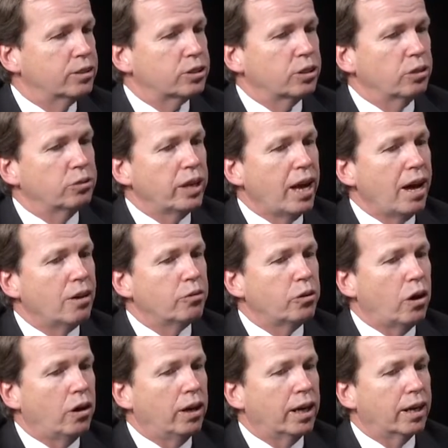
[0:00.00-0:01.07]
So now
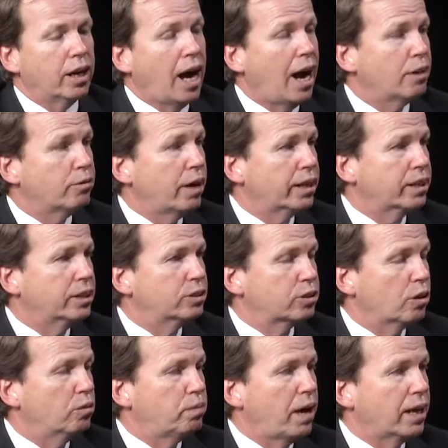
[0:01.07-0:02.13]
our records
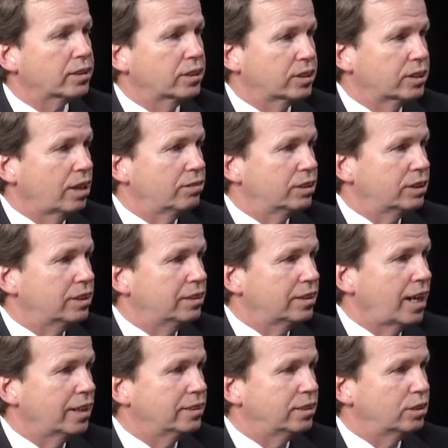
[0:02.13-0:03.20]
go back to
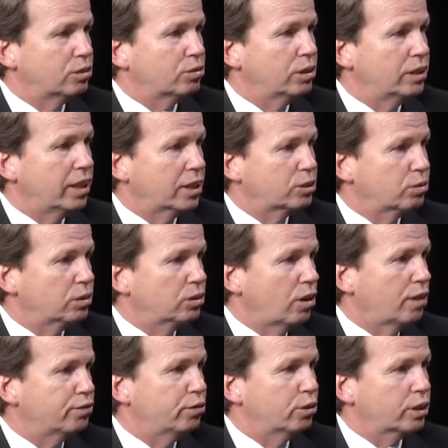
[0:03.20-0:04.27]
1793. That's when
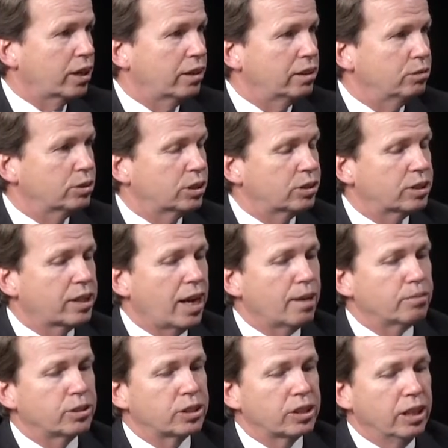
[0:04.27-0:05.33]
Norfolk County was
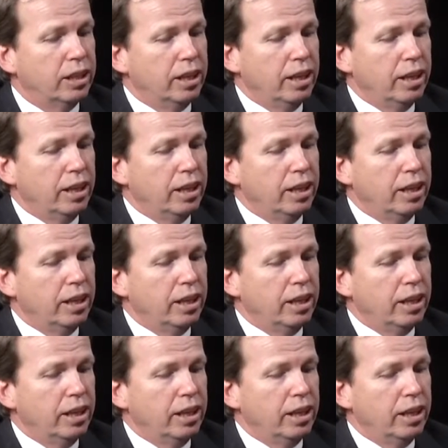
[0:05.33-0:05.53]
established.